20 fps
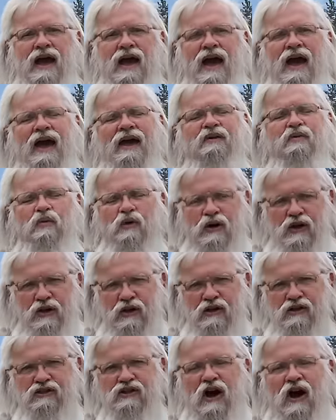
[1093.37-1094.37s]
and
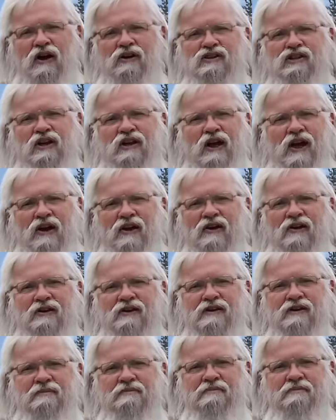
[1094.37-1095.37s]
we'll talk to you later.
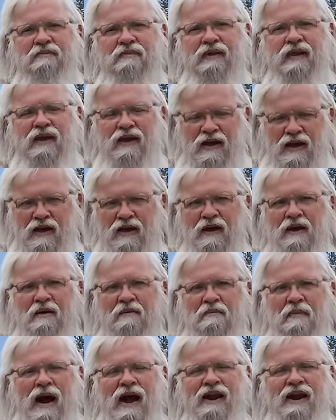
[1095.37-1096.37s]

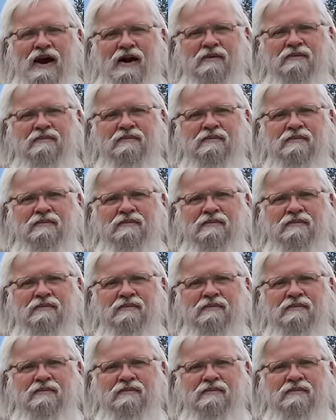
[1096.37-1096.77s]
Bye now.